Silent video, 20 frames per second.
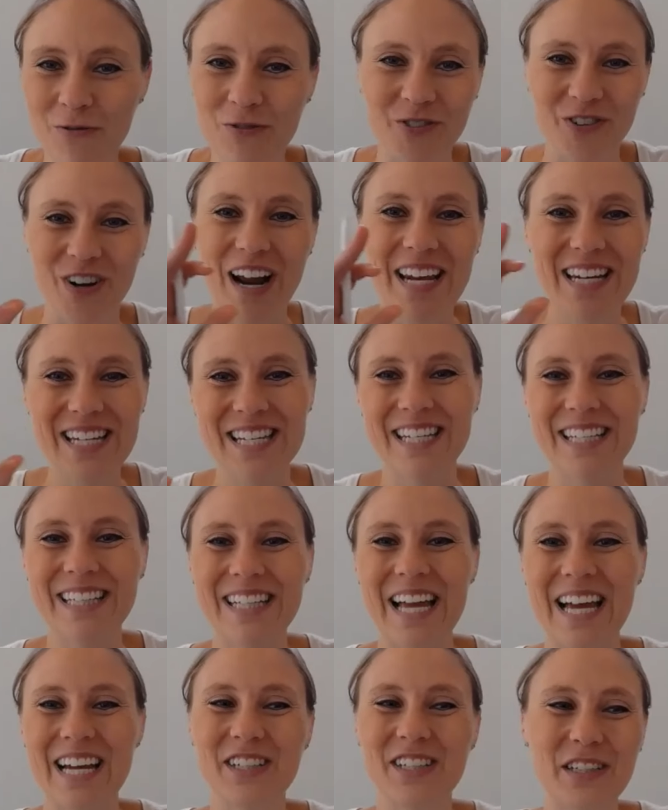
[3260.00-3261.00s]

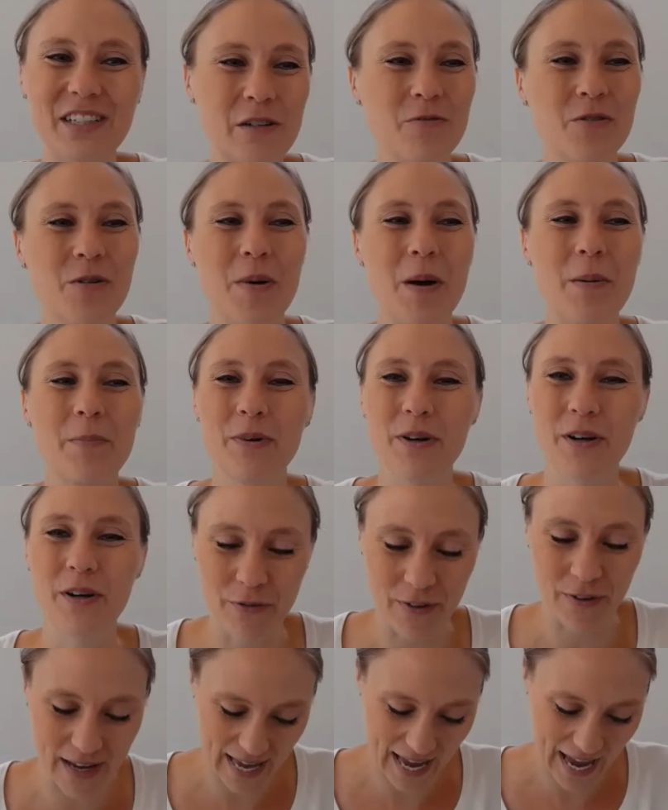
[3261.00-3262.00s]
frantically, I couldn't remember if
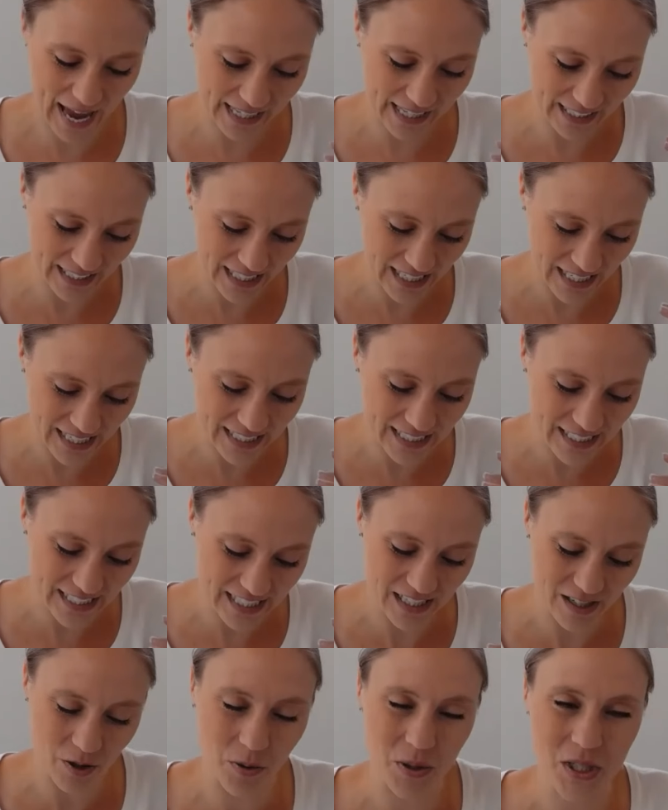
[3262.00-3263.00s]
I had it in
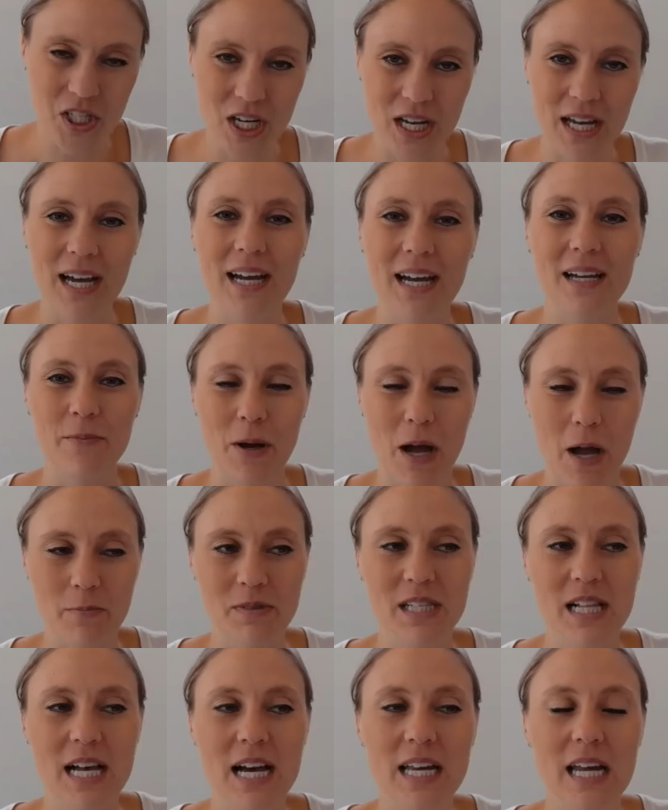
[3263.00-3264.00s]
here, which I'm
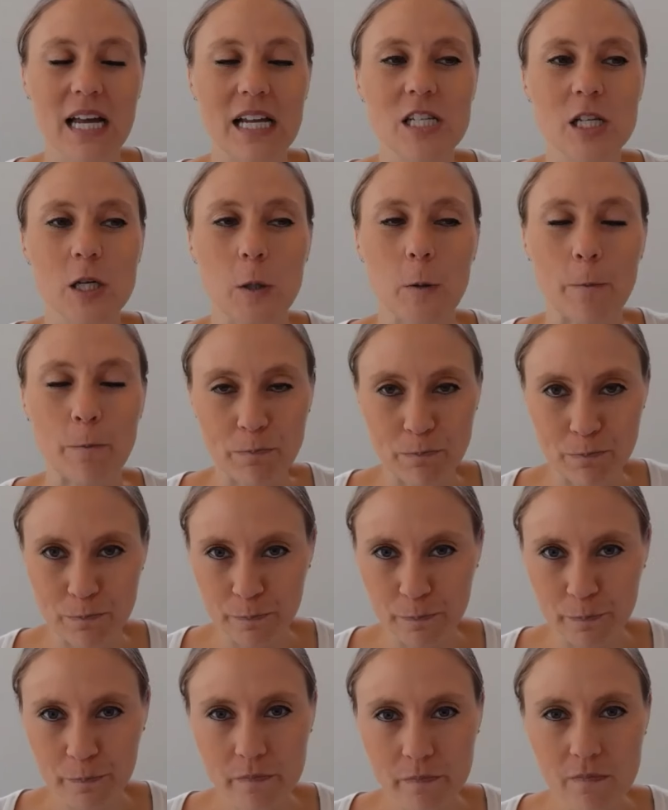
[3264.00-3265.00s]
glad I do.
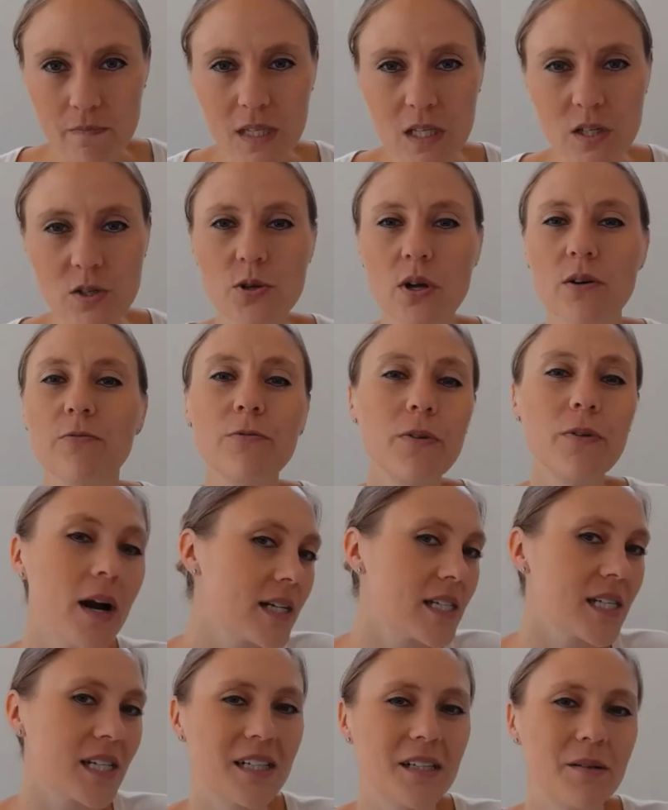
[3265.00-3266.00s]
So I
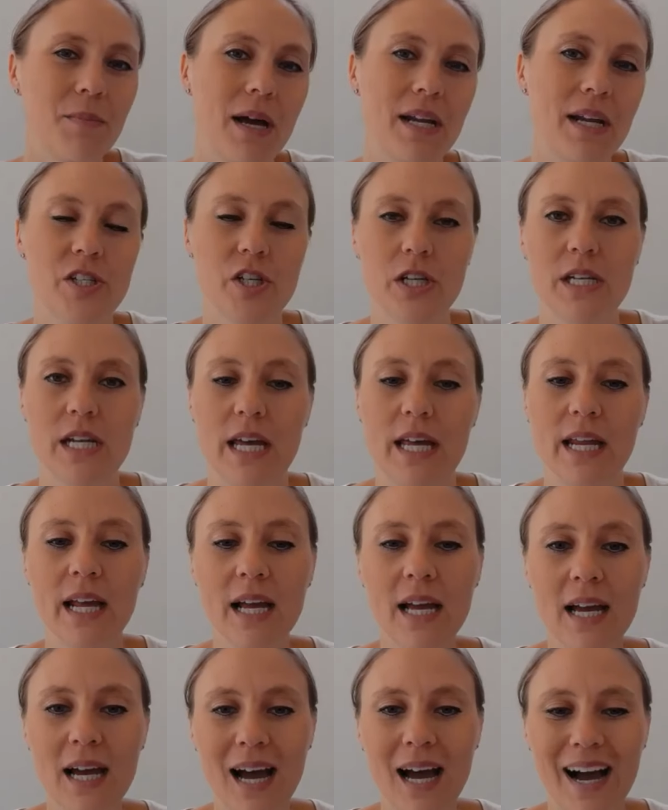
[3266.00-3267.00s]
frantically mentioned it
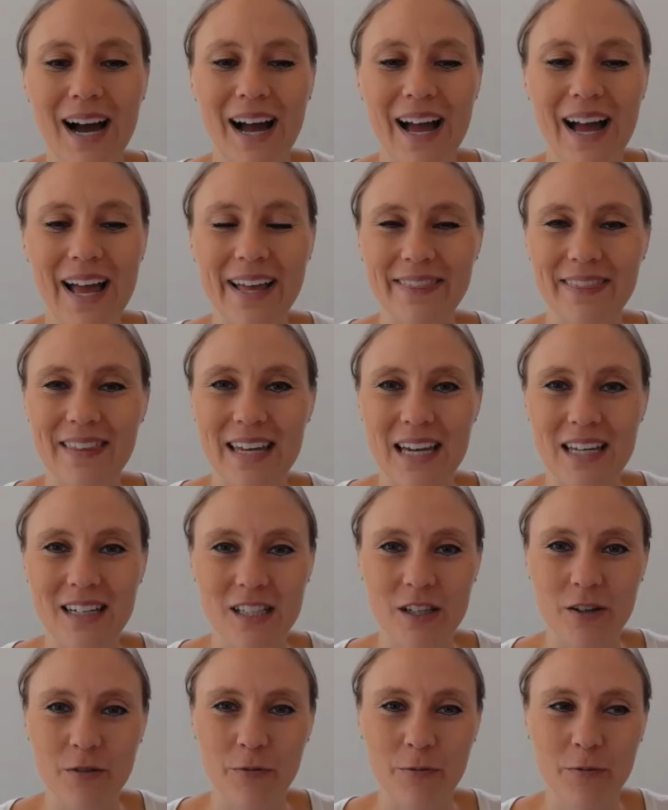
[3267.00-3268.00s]
at the
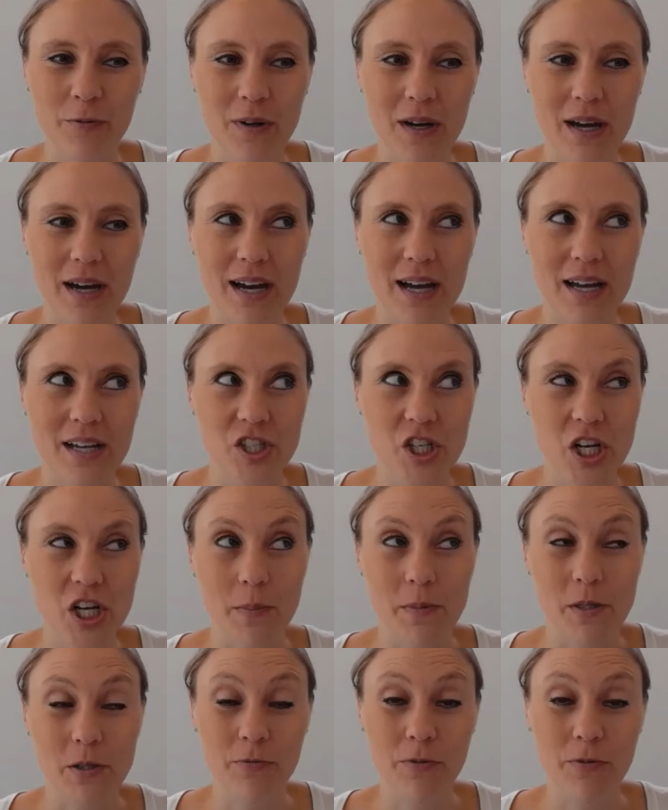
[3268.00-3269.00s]
end of
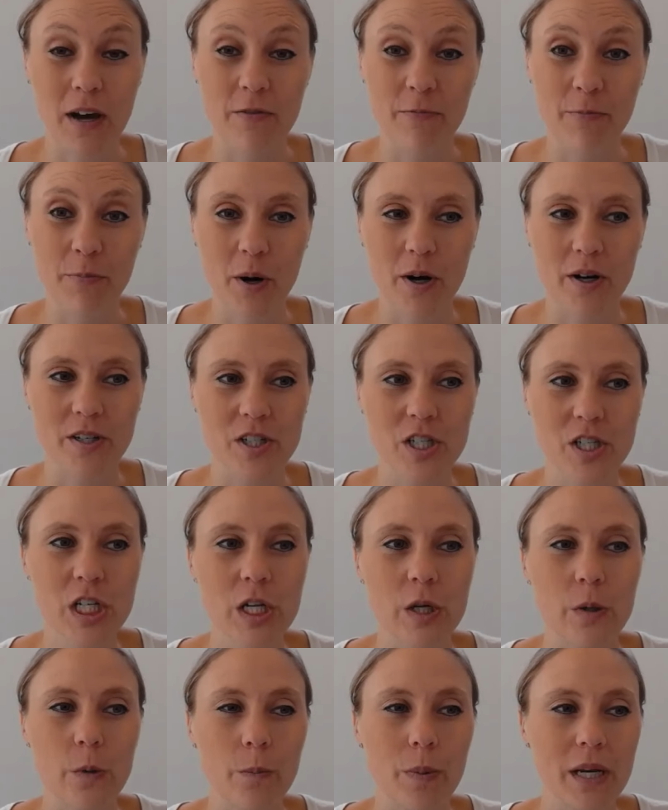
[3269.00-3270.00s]
chapter 5, part
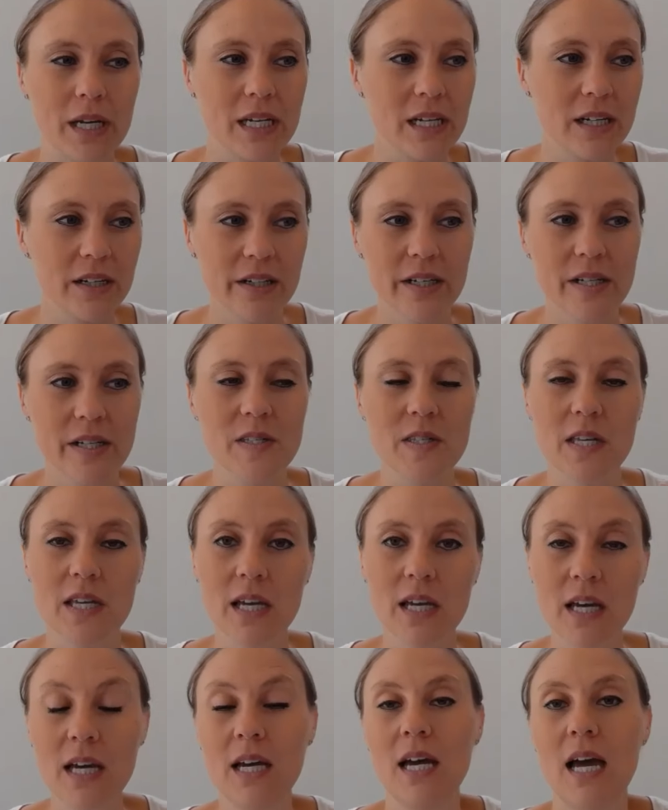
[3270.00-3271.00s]
2. But here is,
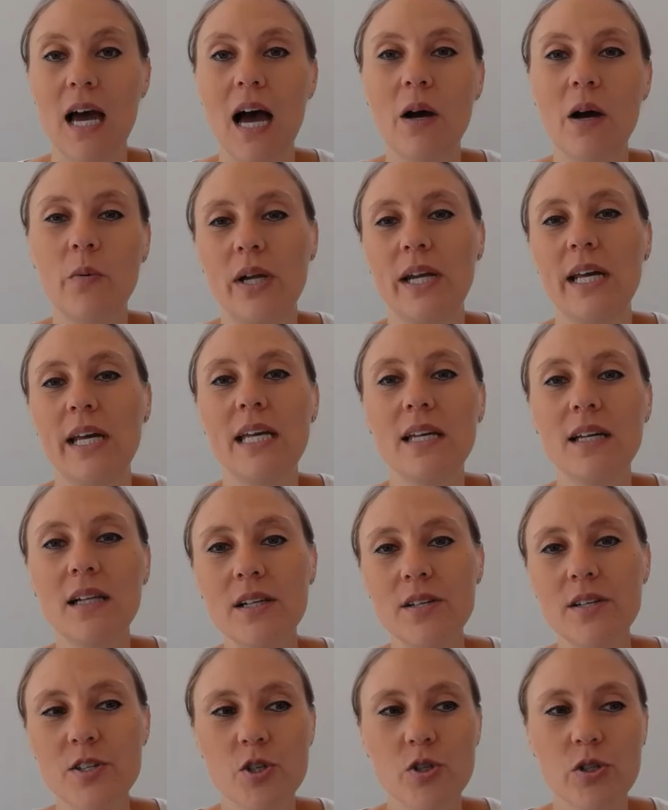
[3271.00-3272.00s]
I want to
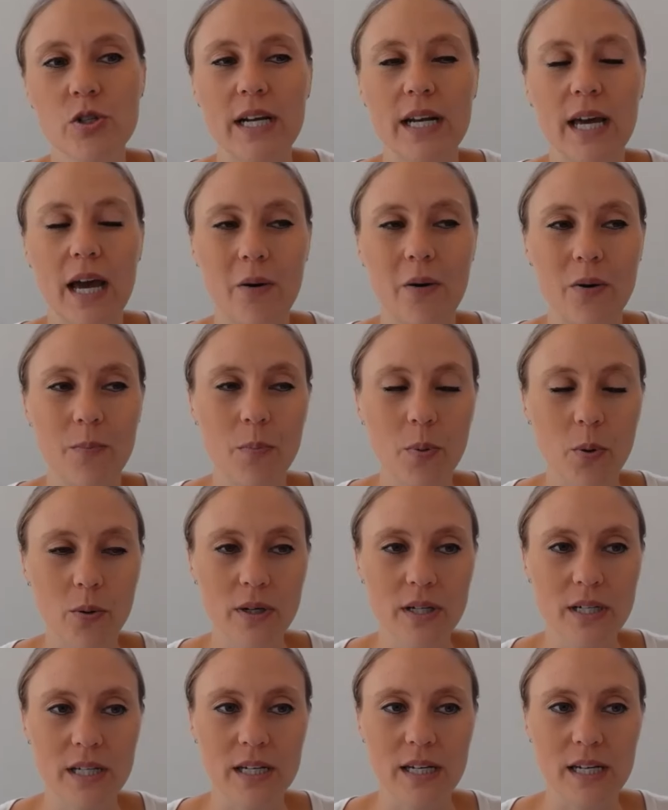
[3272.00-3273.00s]
illustrate how
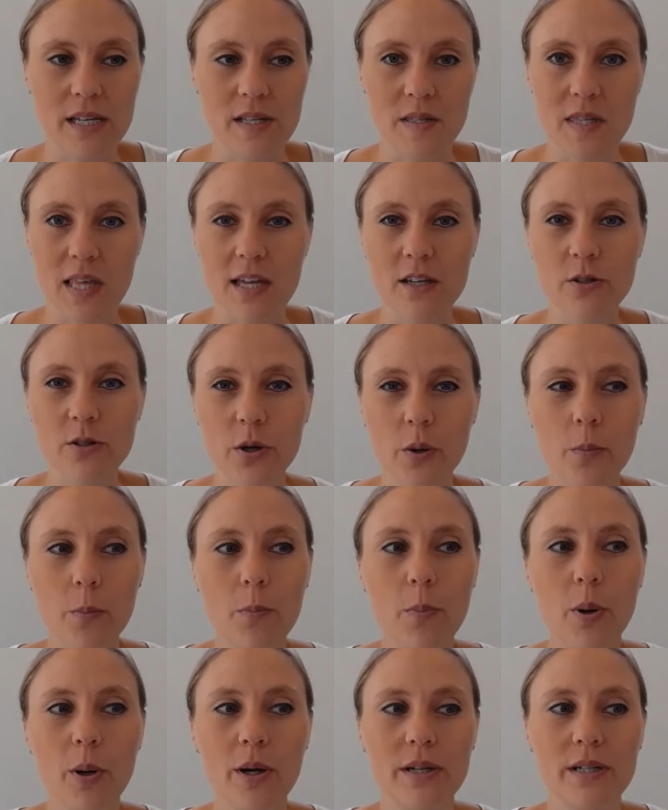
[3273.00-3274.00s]
important it is that you don't
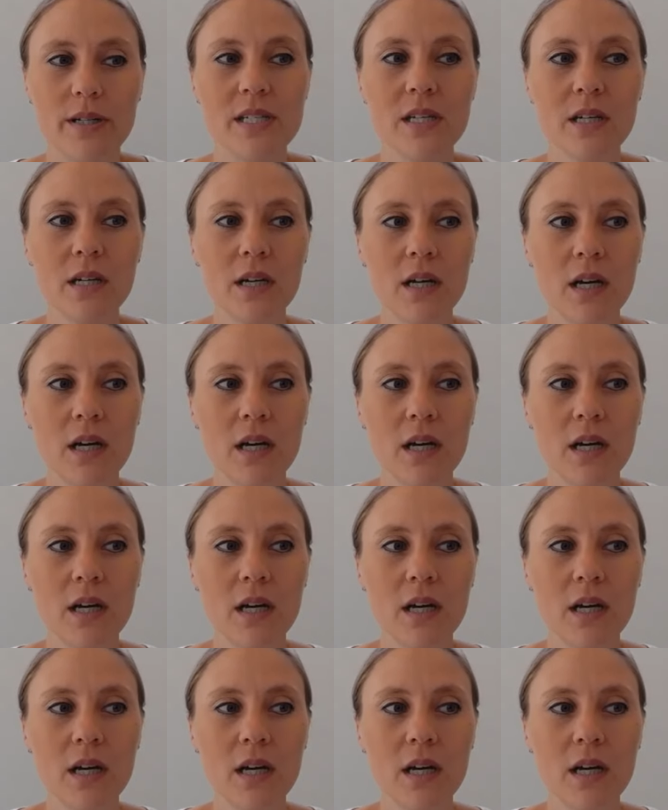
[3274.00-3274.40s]
put